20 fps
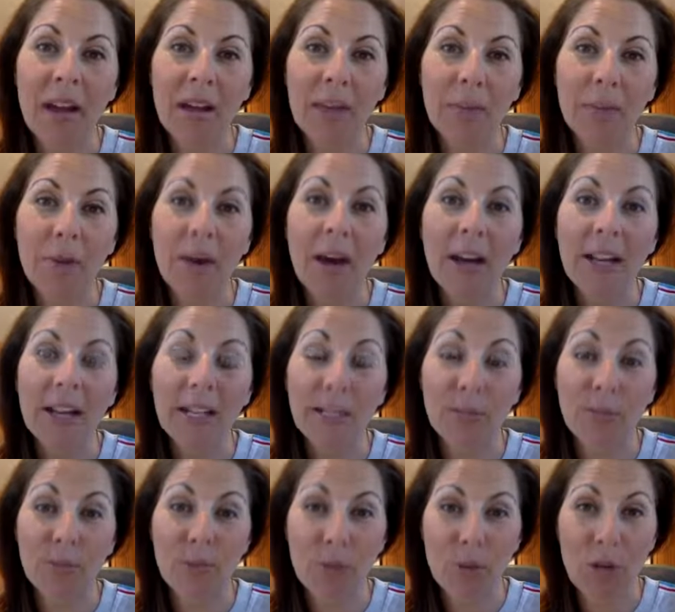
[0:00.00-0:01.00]
products
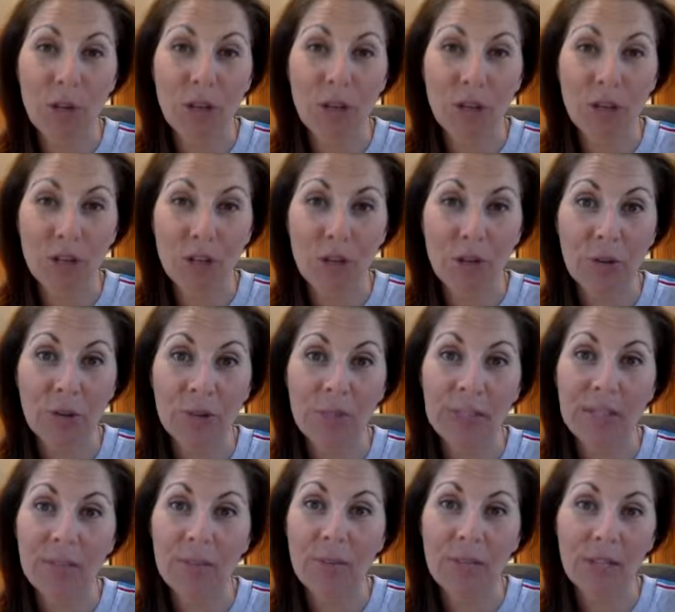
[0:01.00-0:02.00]
from Trader
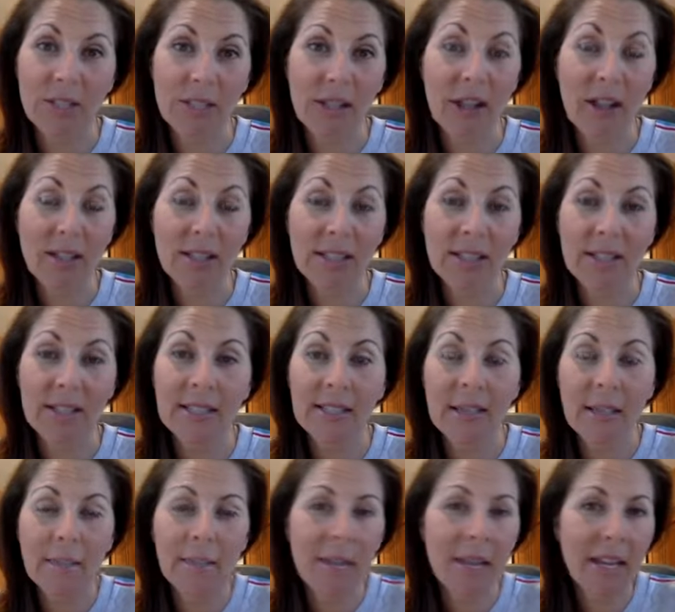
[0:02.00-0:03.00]
Joe's with sauces
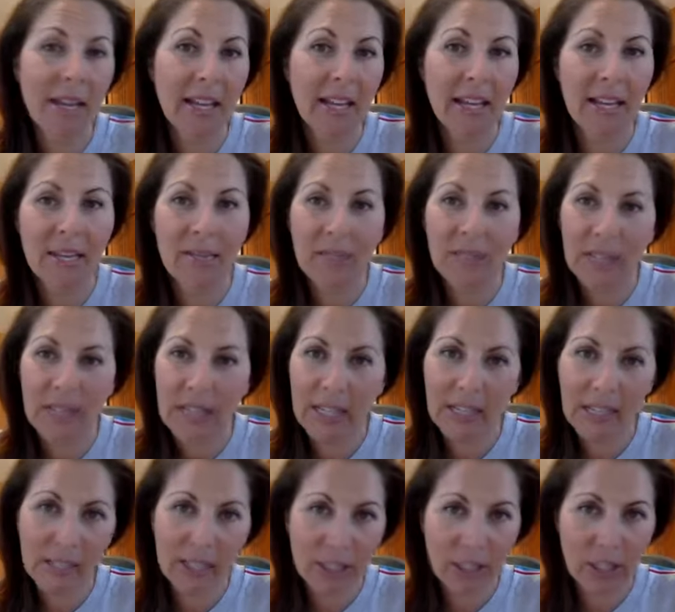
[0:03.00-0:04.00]
that make it even
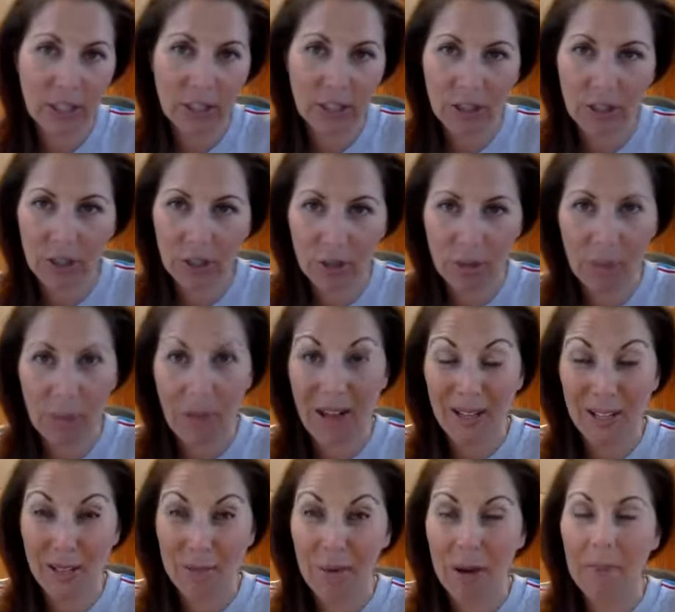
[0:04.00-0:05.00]
easier to do a
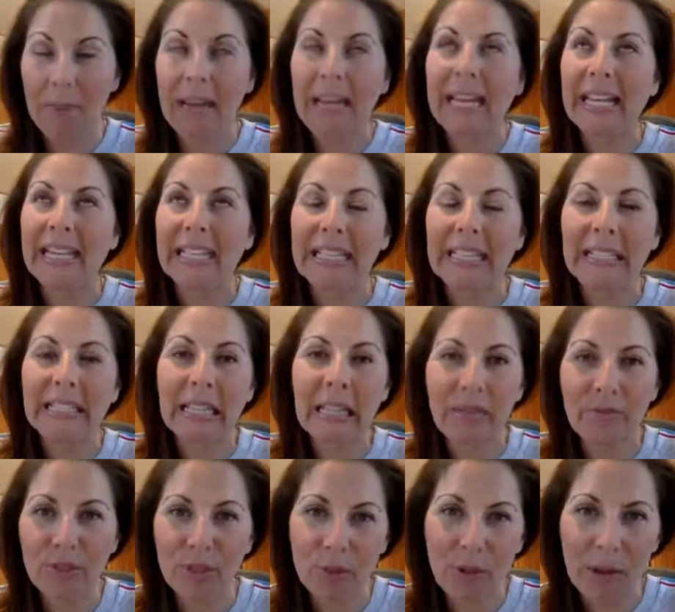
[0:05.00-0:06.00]
pasta bar. My kids
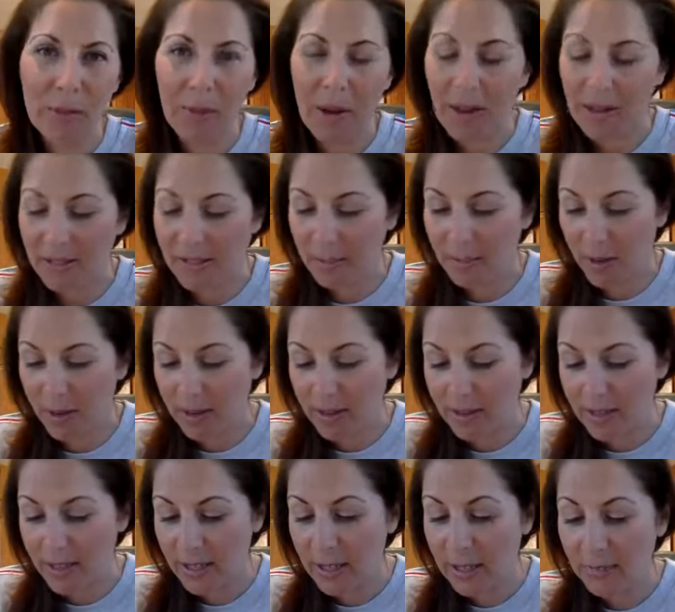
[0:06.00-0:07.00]
love doing pasta
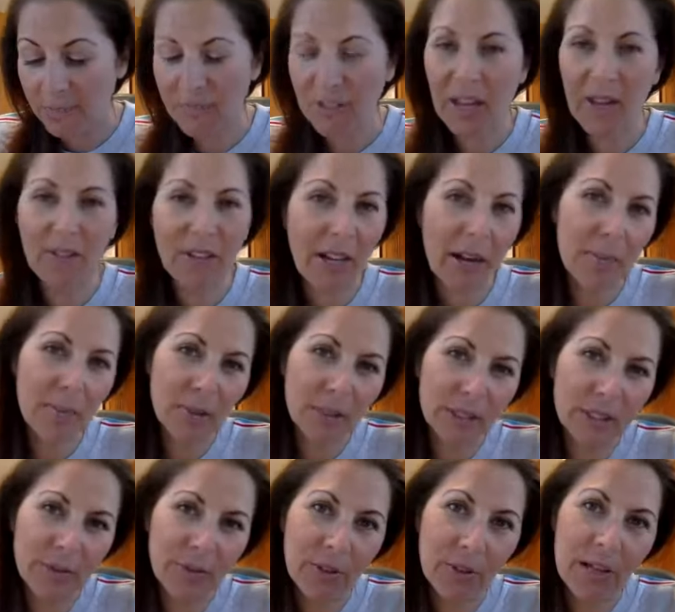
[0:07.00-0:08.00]
bars. You have a couple
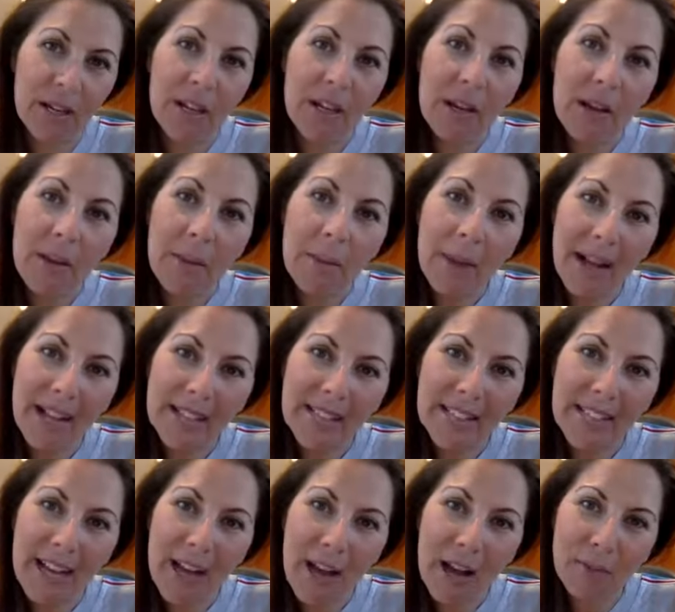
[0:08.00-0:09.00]
different
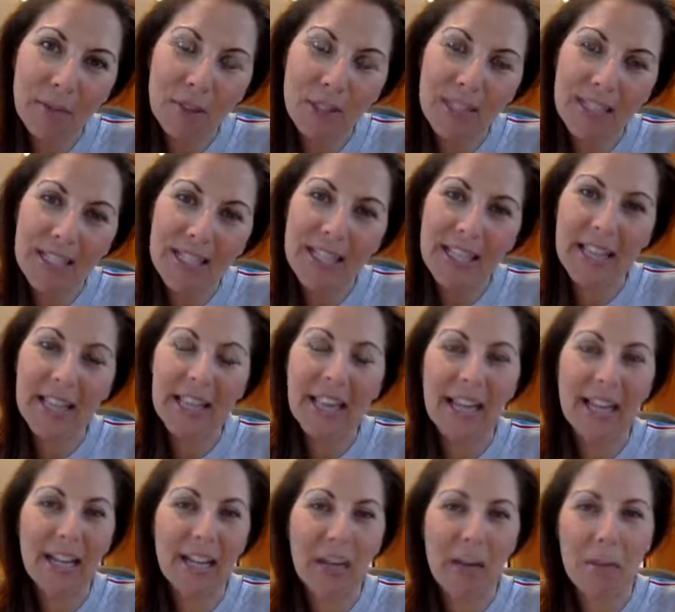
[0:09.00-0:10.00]
pasta options and
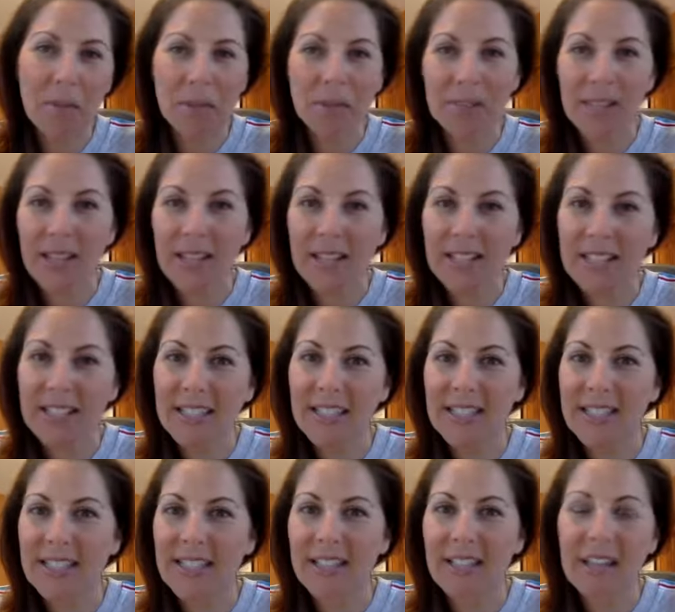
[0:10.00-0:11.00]
then a couple
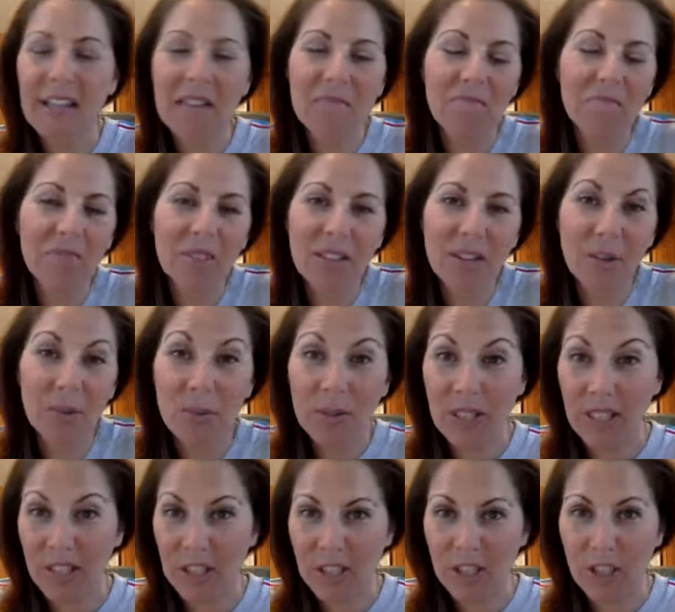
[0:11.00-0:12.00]
sauces, and then you're
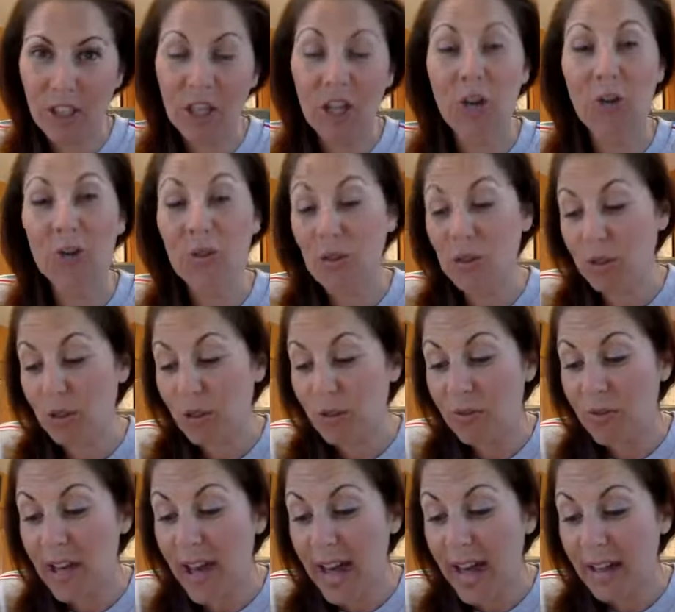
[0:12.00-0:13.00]
really good to go and serve
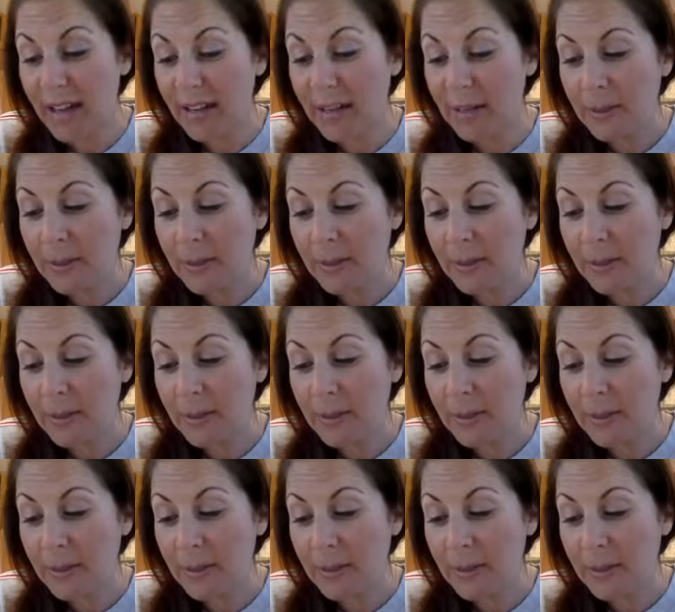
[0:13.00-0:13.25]
that